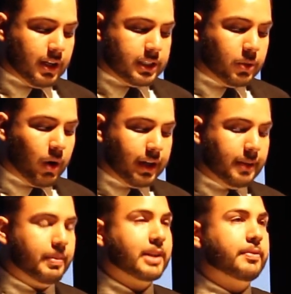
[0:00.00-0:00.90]
she wanted
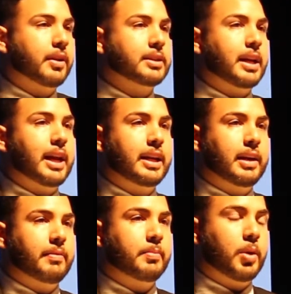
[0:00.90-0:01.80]
the best for us at any
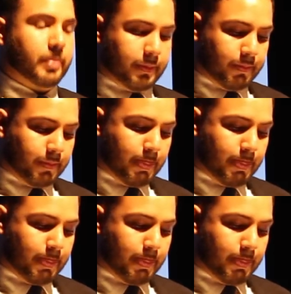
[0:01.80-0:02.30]
given moment.